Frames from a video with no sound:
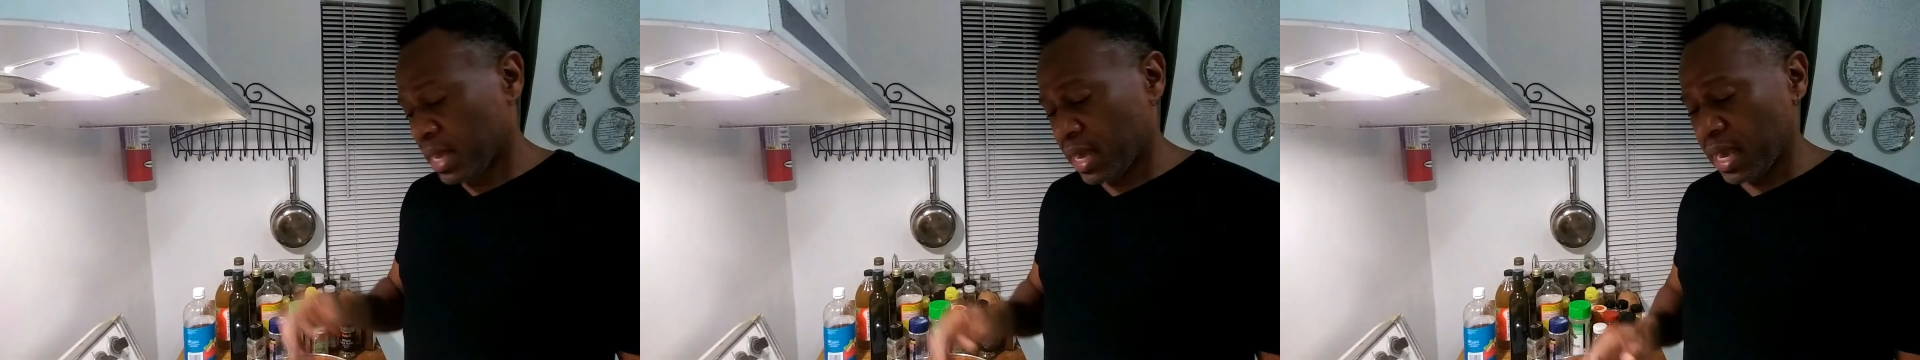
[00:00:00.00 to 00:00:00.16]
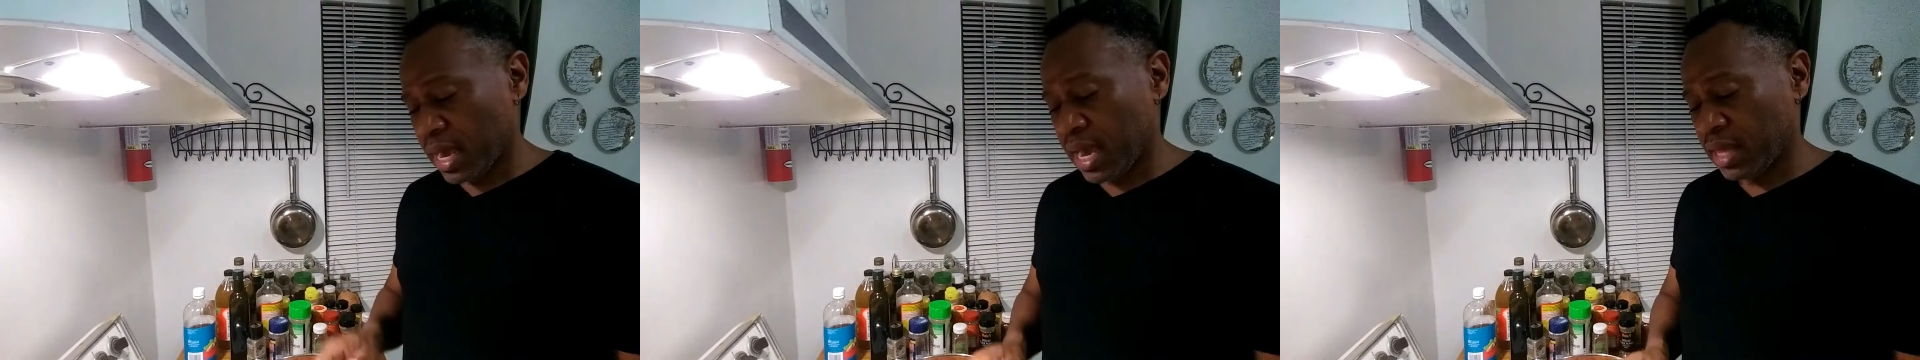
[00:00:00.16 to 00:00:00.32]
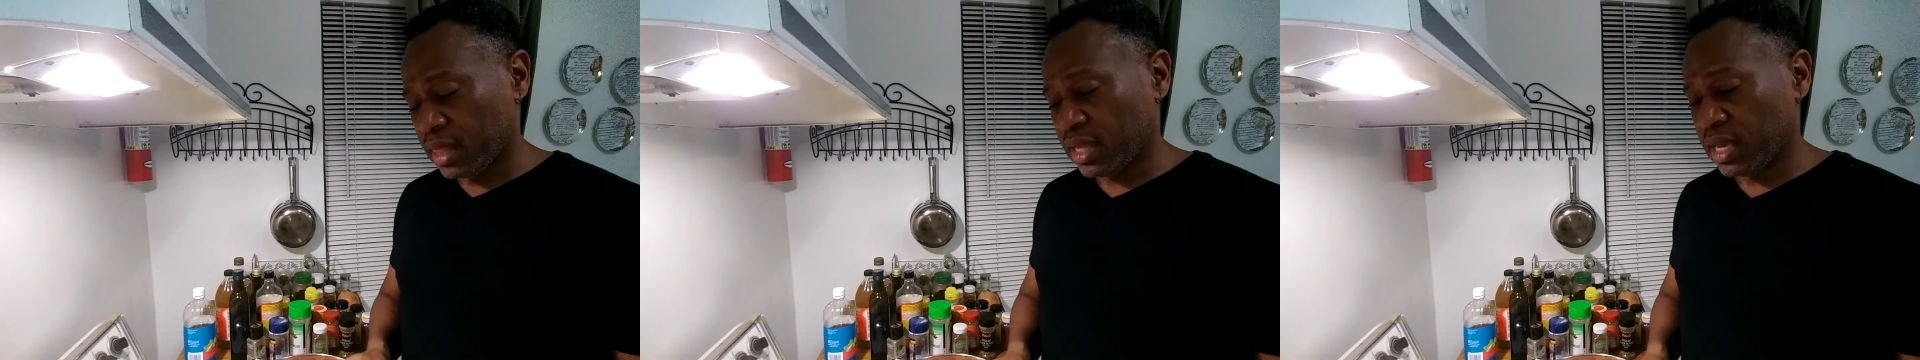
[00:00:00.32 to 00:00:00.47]

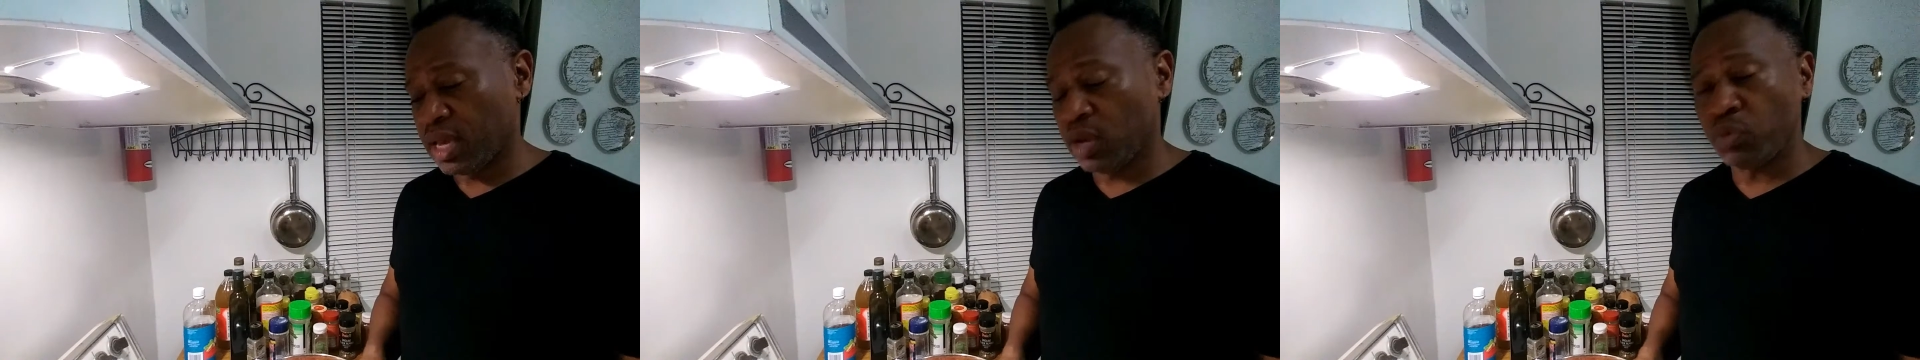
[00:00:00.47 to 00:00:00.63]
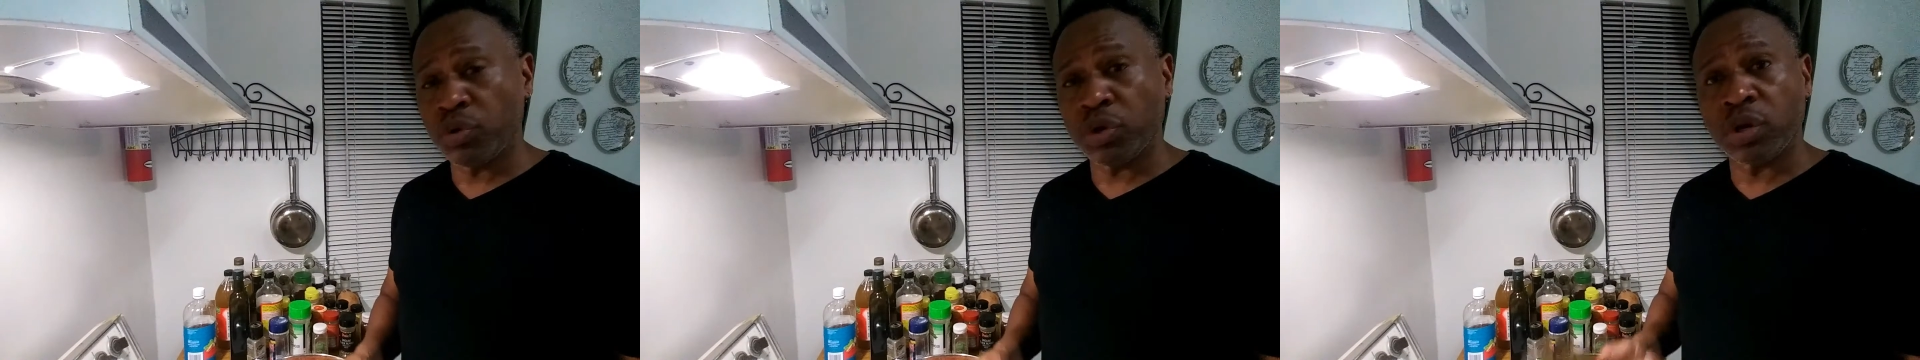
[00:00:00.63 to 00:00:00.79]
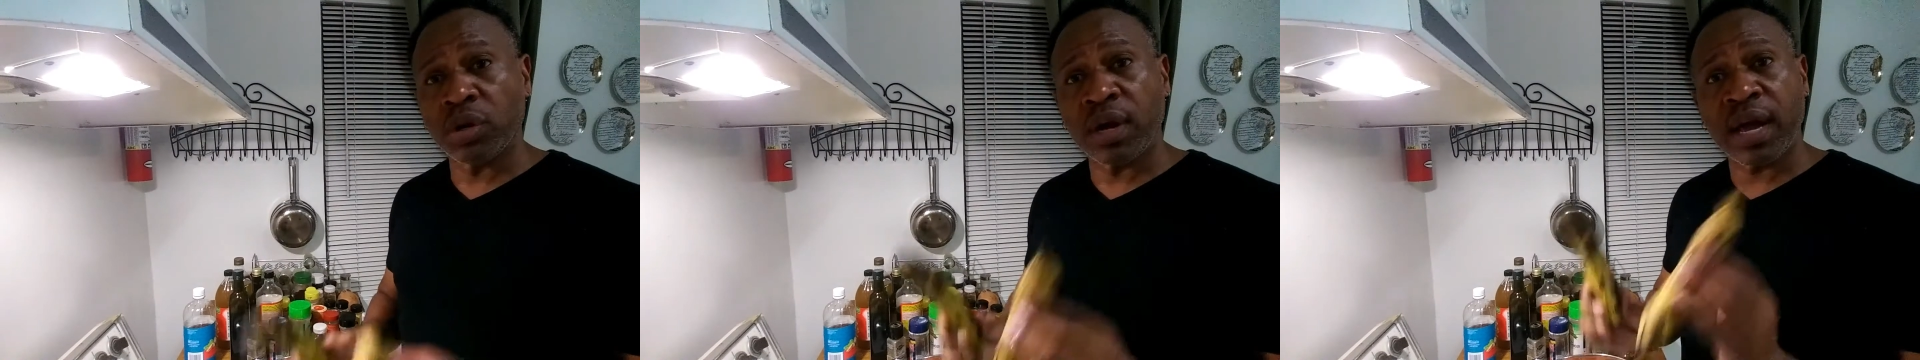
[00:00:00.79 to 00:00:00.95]
And then
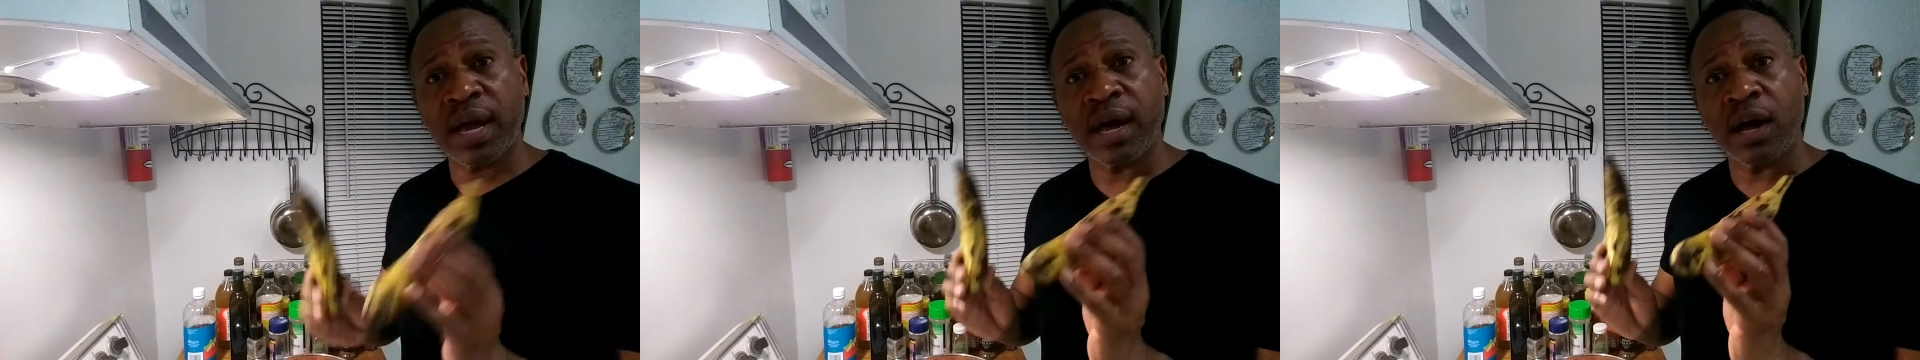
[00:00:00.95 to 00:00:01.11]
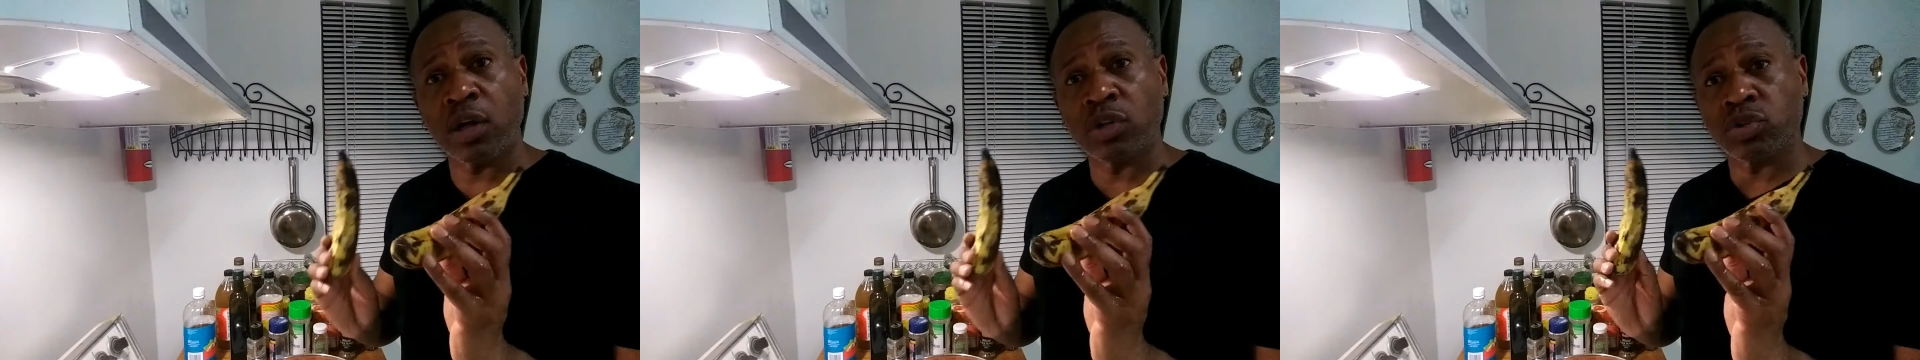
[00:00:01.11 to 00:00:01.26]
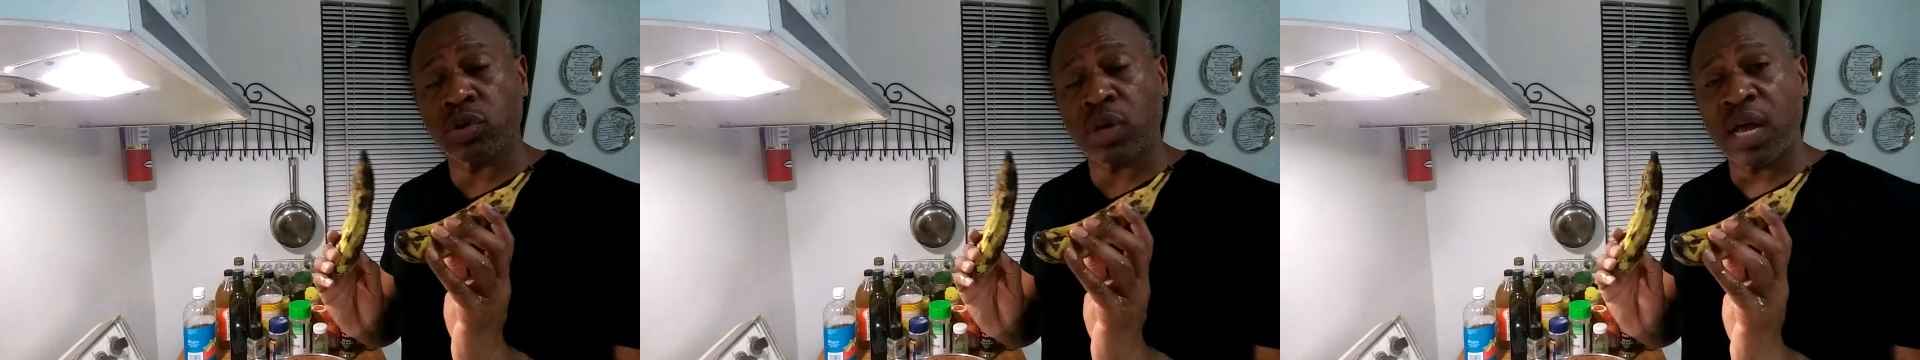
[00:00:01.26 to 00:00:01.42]
we're going to
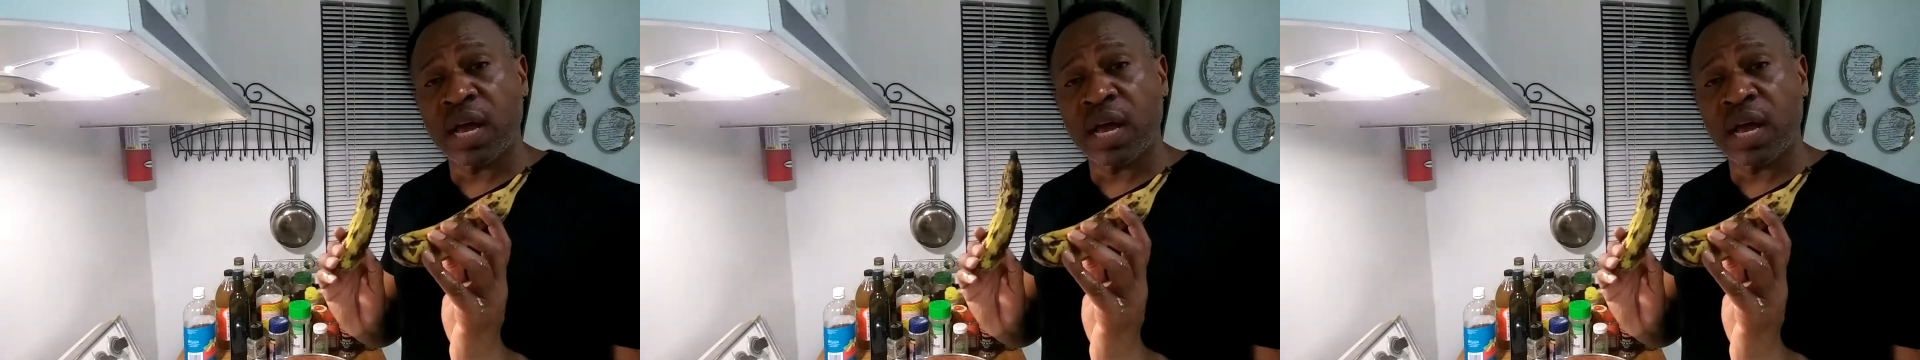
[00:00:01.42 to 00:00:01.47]
also